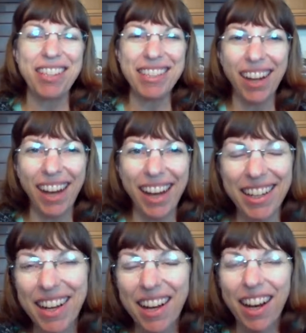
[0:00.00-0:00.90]
she's
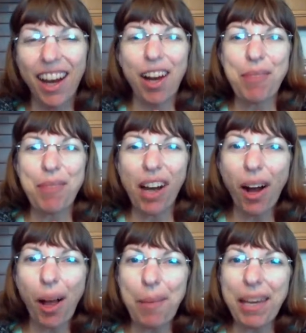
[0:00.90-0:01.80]
on the
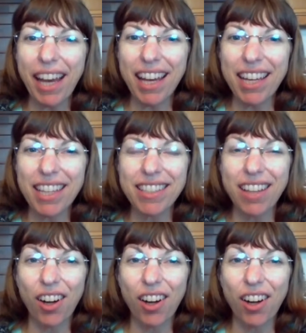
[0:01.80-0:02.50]
call because